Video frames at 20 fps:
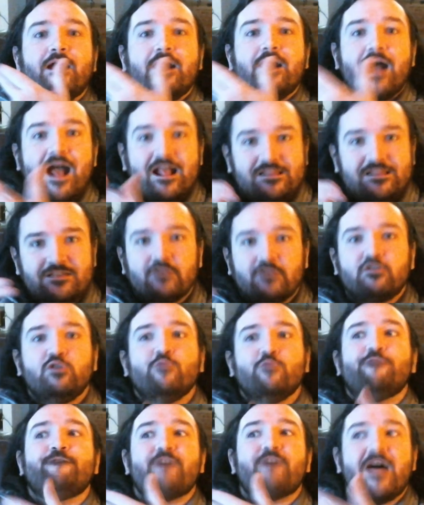until you
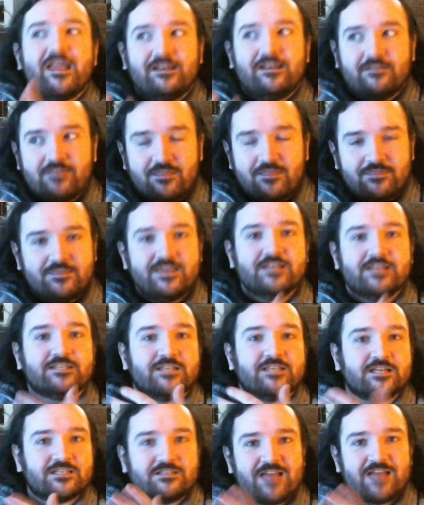find the
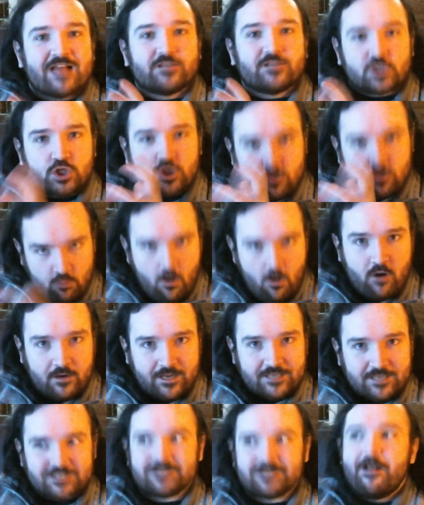thesis that's
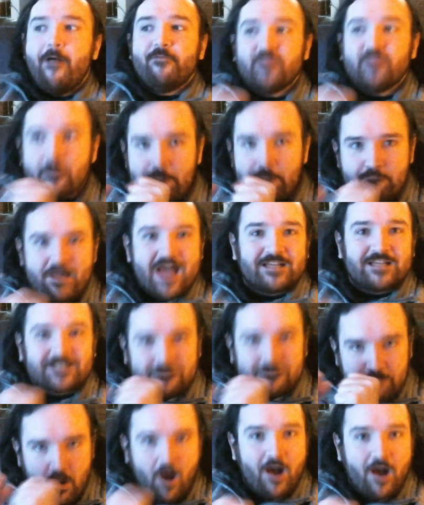strongest, the best
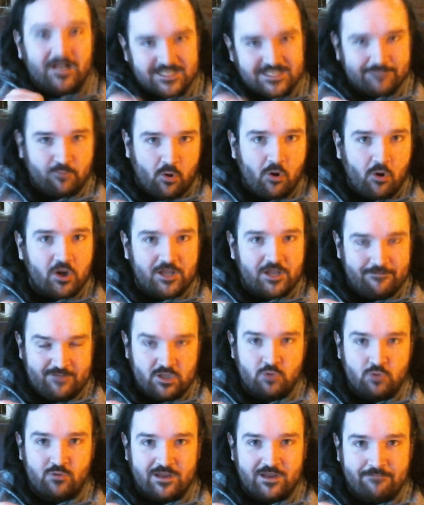possible argument
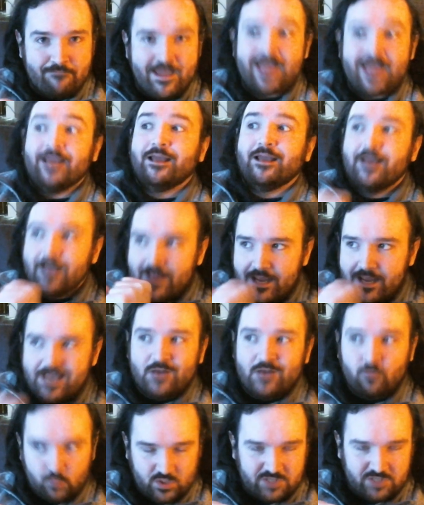you can make in
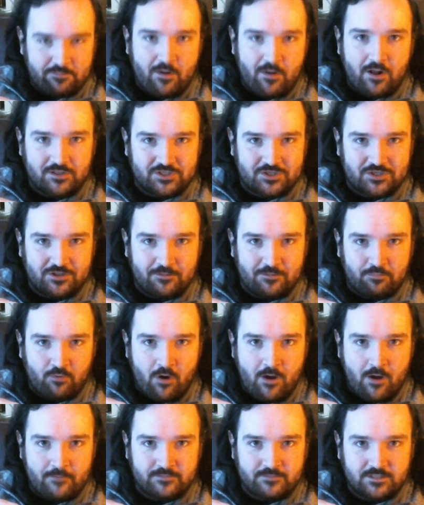response to the
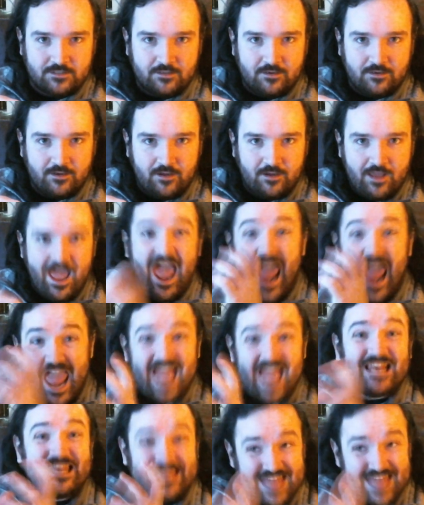prompt.
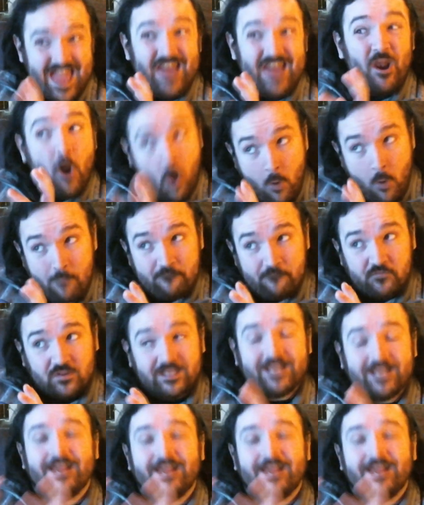And then, hopefully,